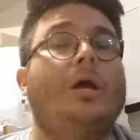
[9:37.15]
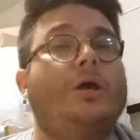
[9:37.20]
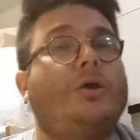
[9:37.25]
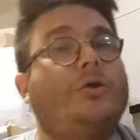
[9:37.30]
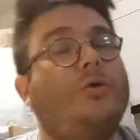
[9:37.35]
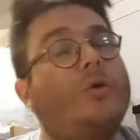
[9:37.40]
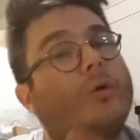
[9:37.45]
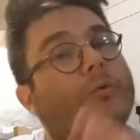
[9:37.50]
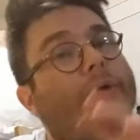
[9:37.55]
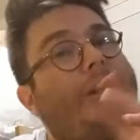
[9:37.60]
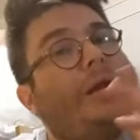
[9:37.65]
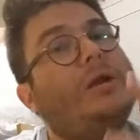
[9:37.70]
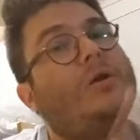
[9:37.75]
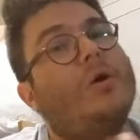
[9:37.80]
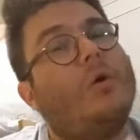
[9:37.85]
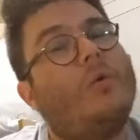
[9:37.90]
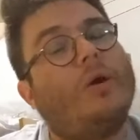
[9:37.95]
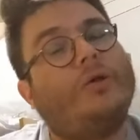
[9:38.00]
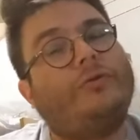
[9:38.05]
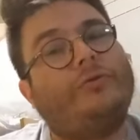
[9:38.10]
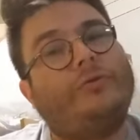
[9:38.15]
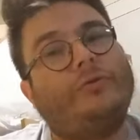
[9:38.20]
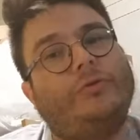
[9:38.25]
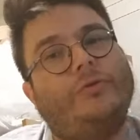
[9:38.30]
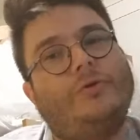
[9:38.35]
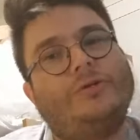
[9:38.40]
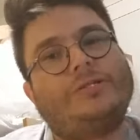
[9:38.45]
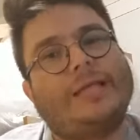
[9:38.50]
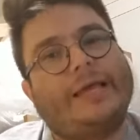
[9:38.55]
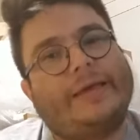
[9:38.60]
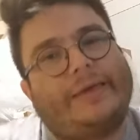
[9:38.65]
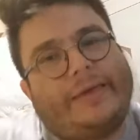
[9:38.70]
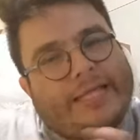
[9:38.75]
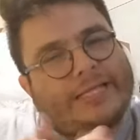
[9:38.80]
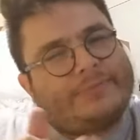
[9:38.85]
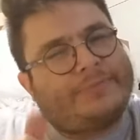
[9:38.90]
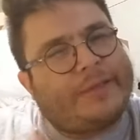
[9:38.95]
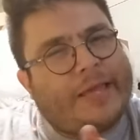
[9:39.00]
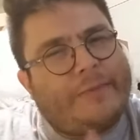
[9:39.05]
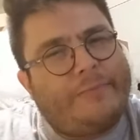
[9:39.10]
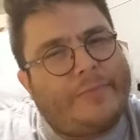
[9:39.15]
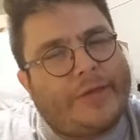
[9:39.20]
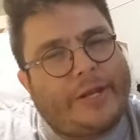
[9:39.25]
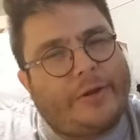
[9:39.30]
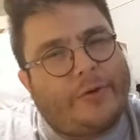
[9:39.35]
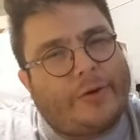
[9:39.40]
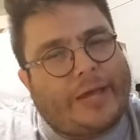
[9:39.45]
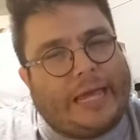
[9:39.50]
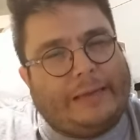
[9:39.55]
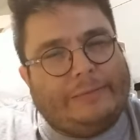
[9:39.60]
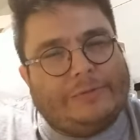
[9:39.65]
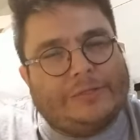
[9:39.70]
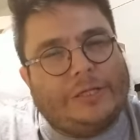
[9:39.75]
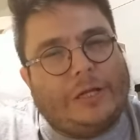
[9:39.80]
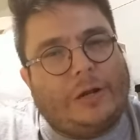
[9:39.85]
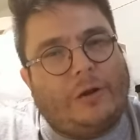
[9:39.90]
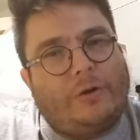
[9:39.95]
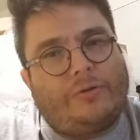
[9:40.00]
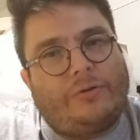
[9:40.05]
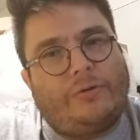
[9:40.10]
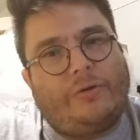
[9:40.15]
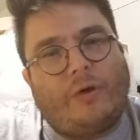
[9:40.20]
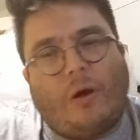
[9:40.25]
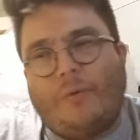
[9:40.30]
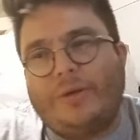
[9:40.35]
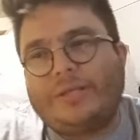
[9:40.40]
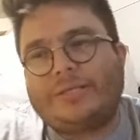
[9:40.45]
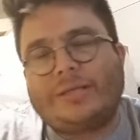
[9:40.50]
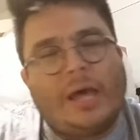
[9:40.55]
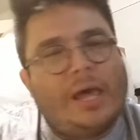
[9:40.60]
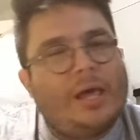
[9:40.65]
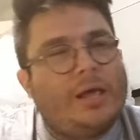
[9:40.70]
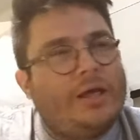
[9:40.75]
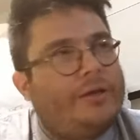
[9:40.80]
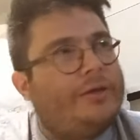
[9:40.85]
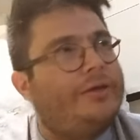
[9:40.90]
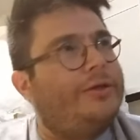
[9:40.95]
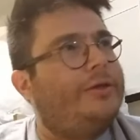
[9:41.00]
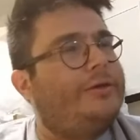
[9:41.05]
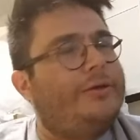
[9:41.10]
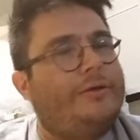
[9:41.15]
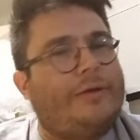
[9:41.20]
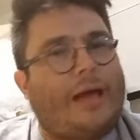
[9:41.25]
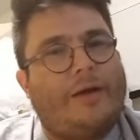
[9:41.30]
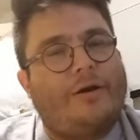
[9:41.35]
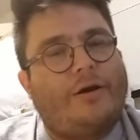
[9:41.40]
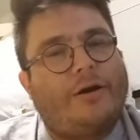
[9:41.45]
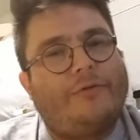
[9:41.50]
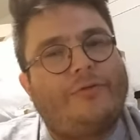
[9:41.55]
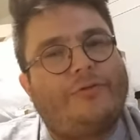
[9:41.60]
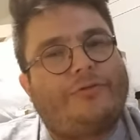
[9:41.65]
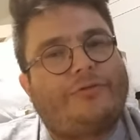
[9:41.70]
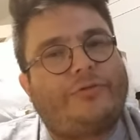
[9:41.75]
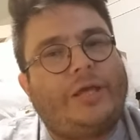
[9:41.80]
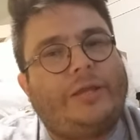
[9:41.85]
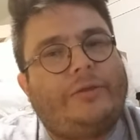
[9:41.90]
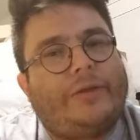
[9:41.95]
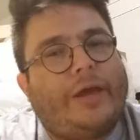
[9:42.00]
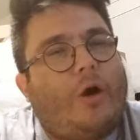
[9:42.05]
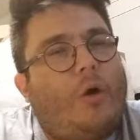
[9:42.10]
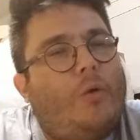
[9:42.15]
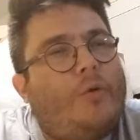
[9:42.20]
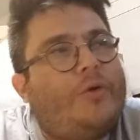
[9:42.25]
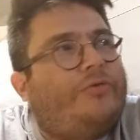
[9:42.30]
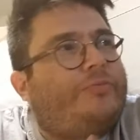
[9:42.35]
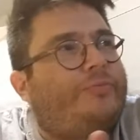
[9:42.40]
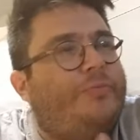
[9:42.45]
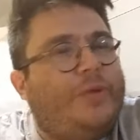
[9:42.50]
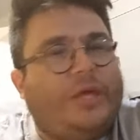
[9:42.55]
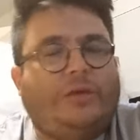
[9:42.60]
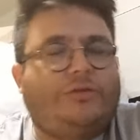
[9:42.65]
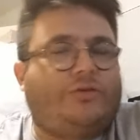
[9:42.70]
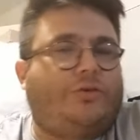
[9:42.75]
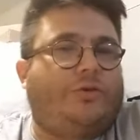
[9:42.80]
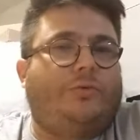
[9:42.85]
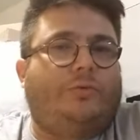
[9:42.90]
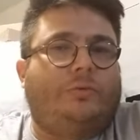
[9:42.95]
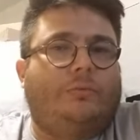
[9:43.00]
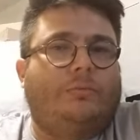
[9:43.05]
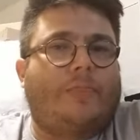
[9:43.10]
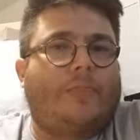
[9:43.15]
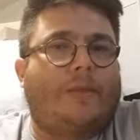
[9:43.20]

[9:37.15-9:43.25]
You already know what to do. It's like kids playing video games. You know, I don't know if you've seen. They always beat you.